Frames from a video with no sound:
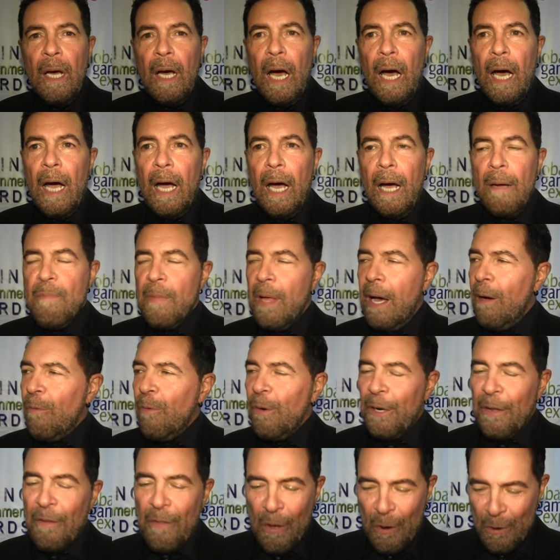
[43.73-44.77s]
I'm not
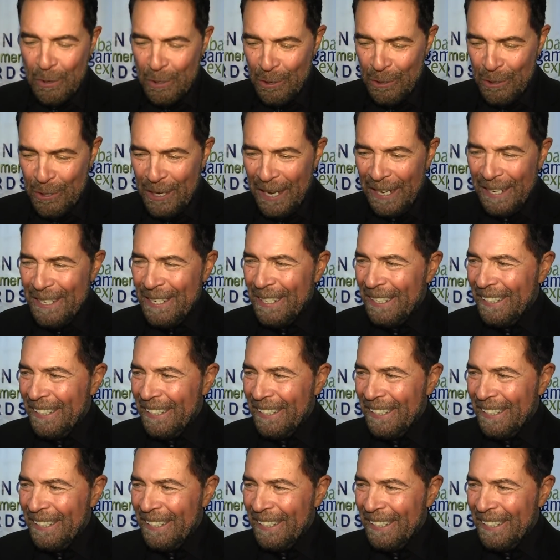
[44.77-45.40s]
one of those who says